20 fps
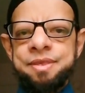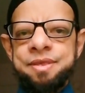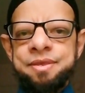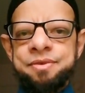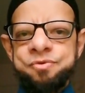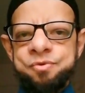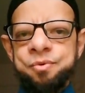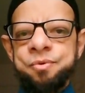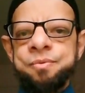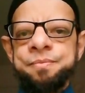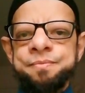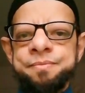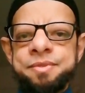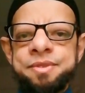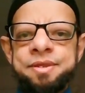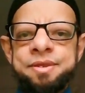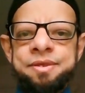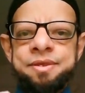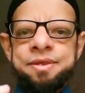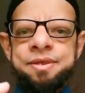So
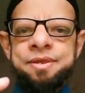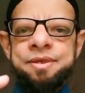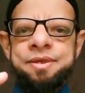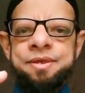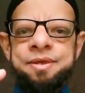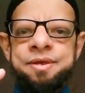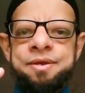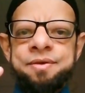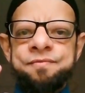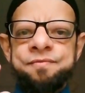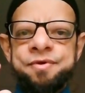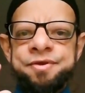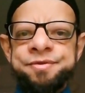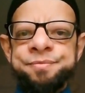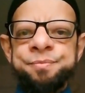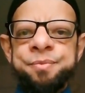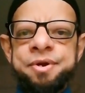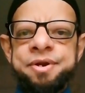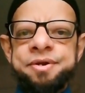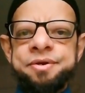first
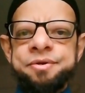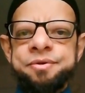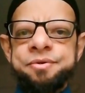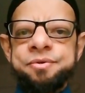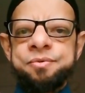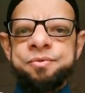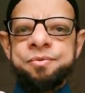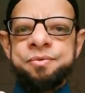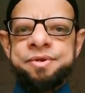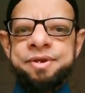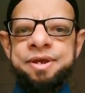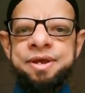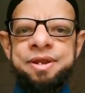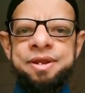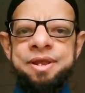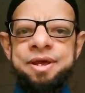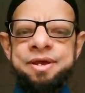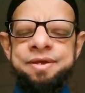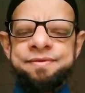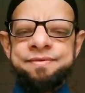point to
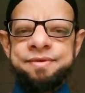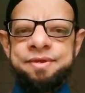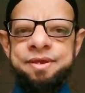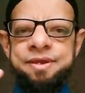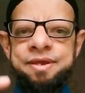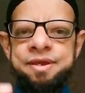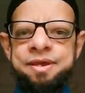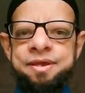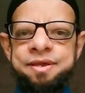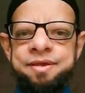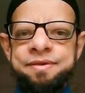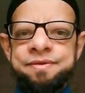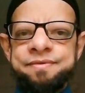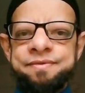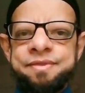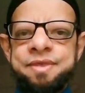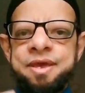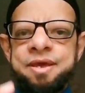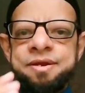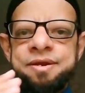realize is
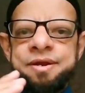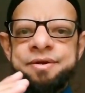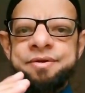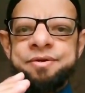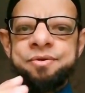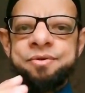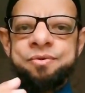there are